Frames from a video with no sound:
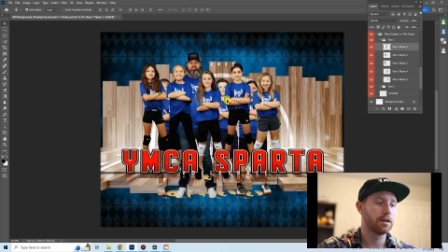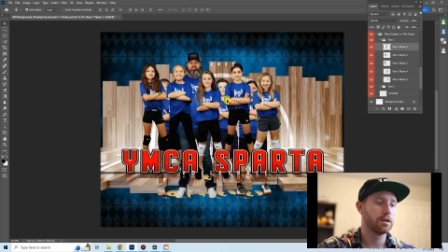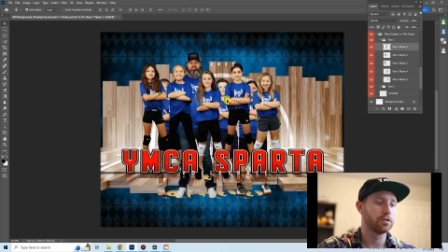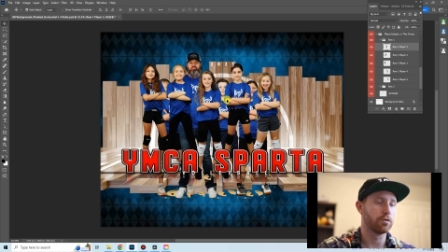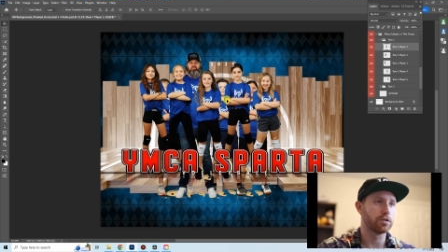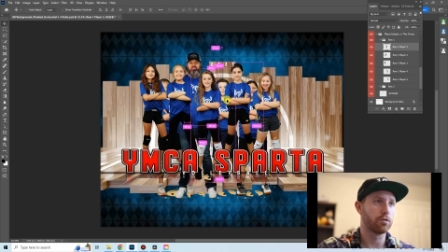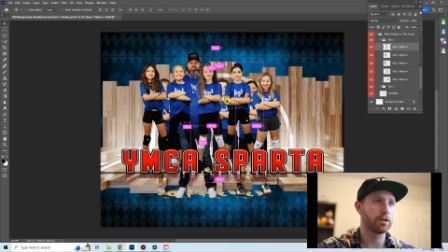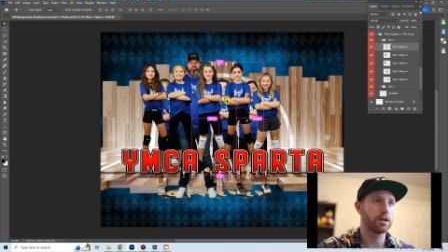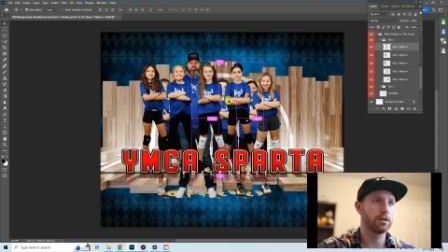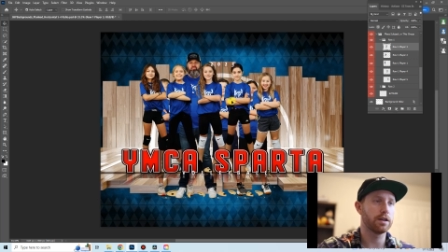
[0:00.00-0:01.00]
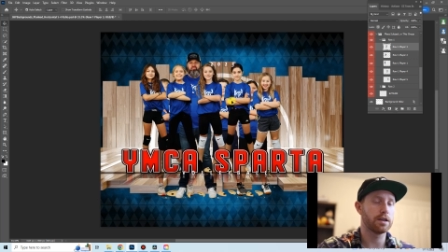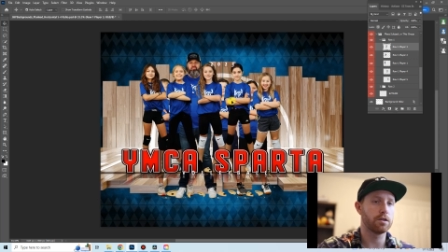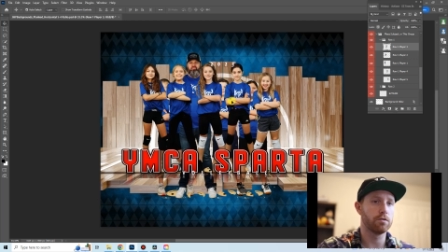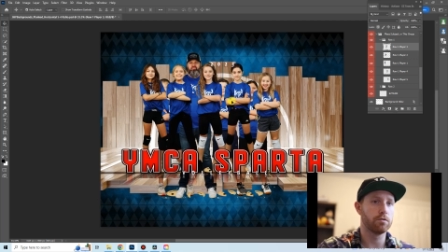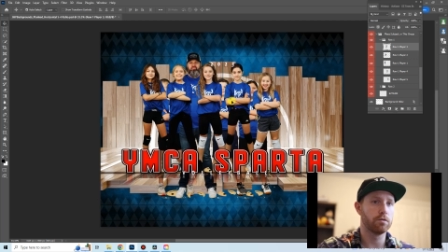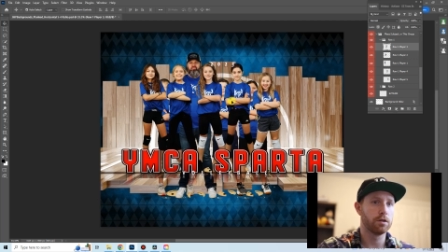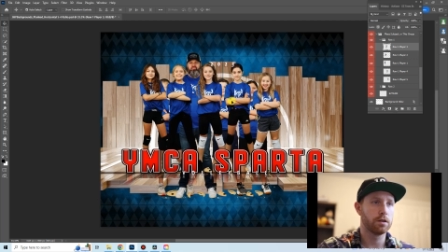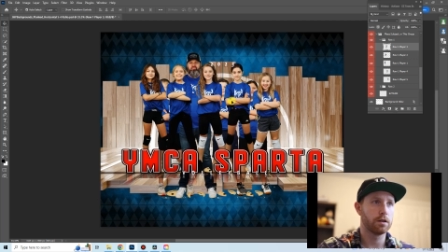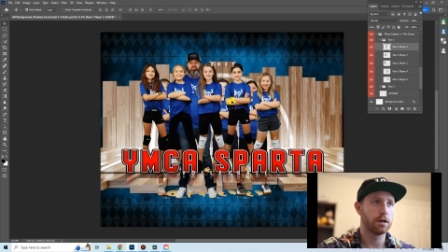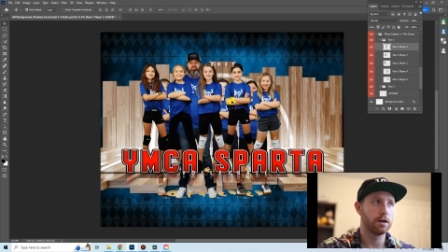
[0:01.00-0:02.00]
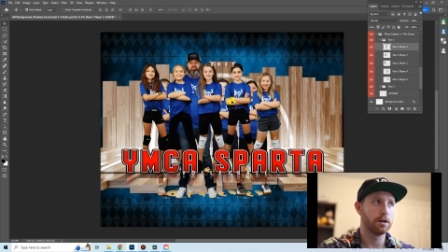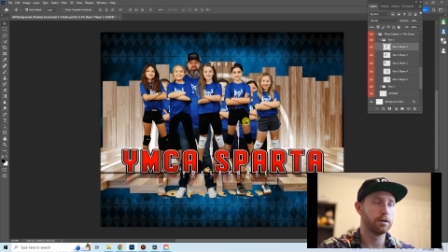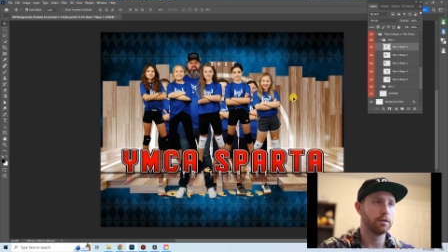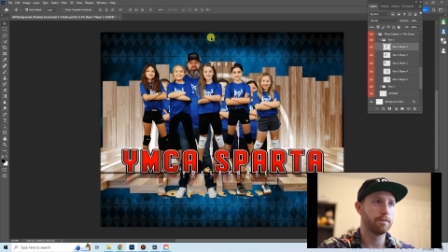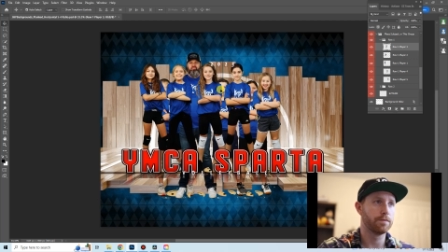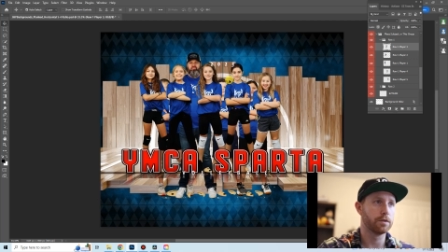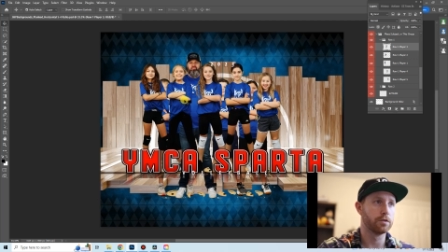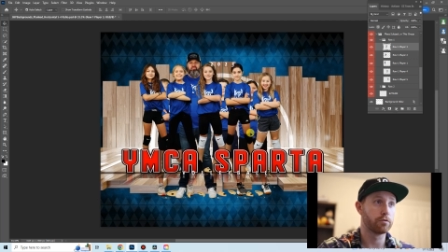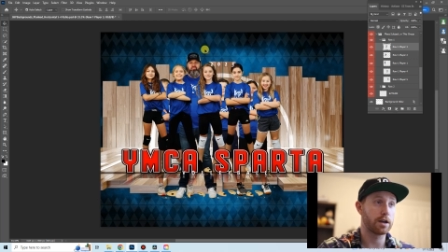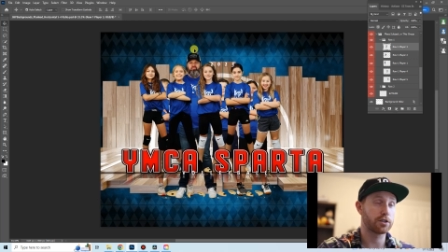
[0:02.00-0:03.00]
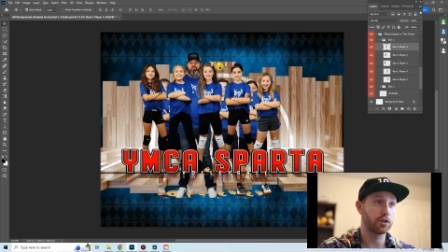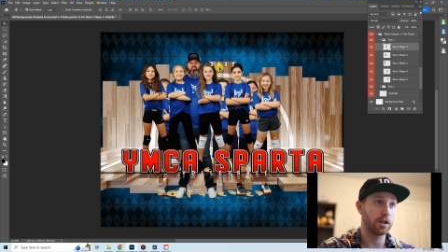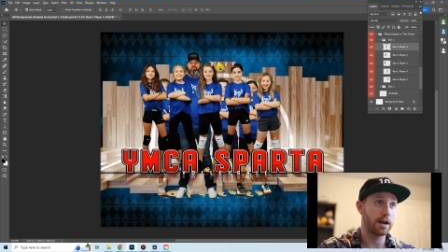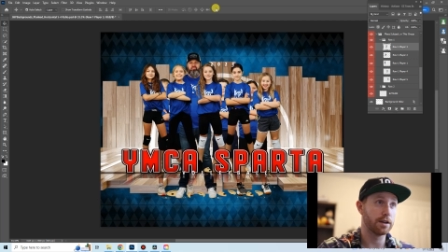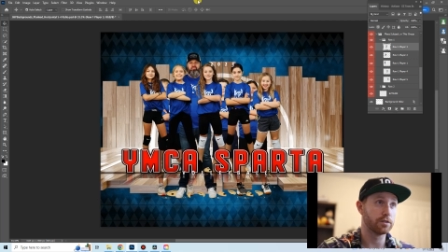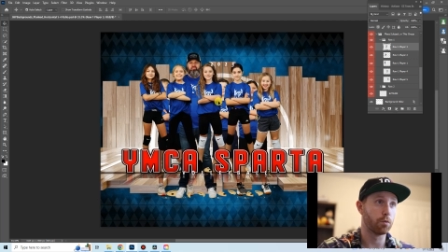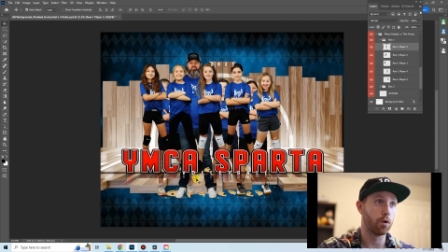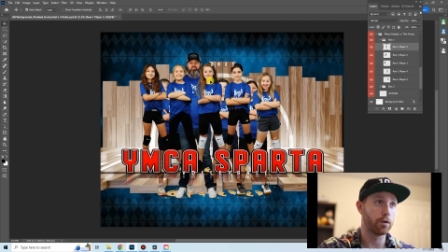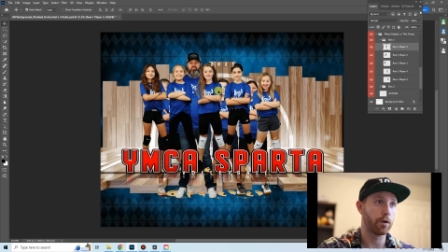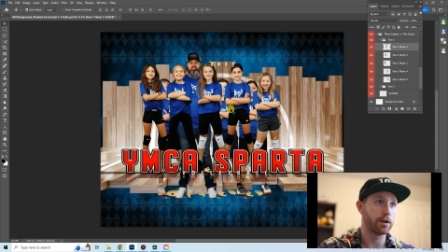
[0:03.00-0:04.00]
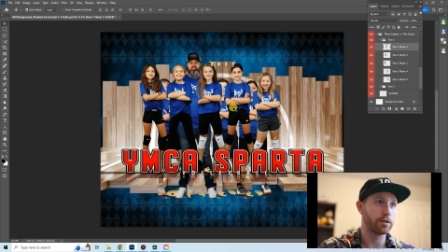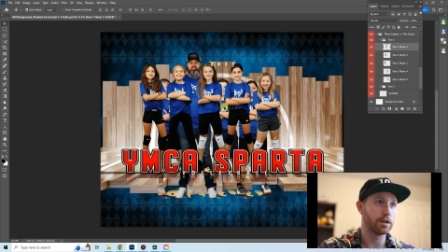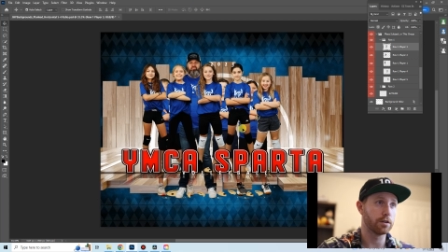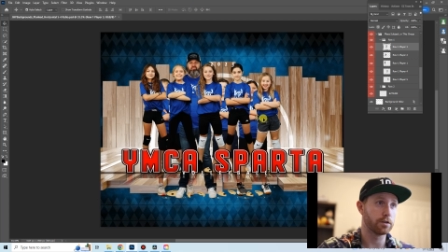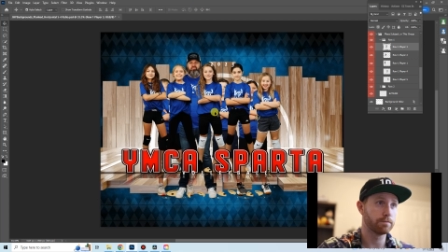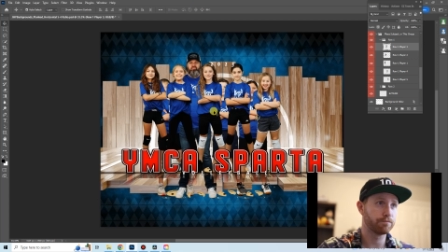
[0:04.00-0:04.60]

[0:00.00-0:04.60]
So it's only going to let you directionalize one way or the other.